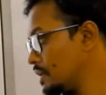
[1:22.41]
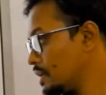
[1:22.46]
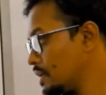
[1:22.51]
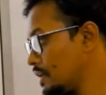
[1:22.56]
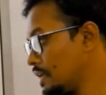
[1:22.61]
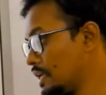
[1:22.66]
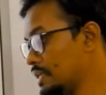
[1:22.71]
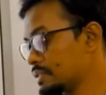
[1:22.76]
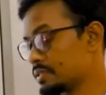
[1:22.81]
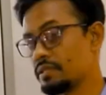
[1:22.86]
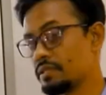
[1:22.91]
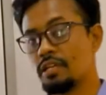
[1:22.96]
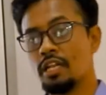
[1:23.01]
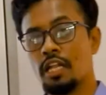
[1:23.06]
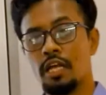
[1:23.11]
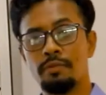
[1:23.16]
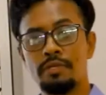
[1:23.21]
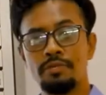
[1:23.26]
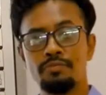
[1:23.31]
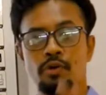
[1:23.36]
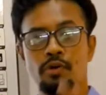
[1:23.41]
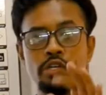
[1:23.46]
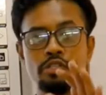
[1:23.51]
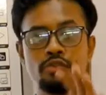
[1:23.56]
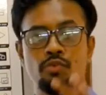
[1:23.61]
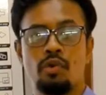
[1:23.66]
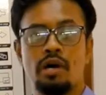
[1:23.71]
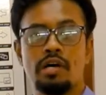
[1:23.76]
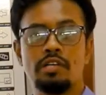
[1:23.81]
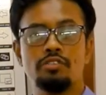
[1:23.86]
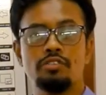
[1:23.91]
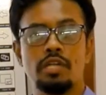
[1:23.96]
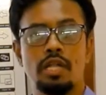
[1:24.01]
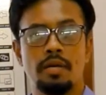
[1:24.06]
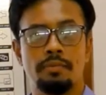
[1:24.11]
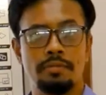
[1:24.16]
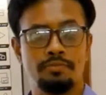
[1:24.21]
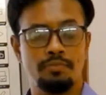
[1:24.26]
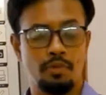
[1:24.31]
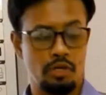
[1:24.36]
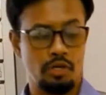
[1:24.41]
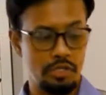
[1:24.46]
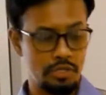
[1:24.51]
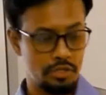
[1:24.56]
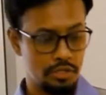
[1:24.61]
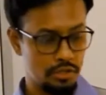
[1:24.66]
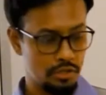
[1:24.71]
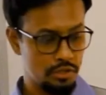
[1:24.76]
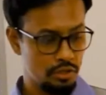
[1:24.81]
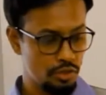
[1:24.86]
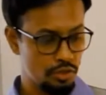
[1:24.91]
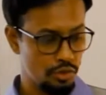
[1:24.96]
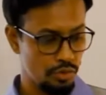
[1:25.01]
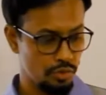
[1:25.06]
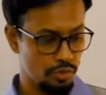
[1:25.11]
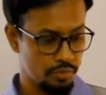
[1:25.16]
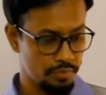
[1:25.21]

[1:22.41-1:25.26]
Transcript: Lesson 11.1 to 11.2.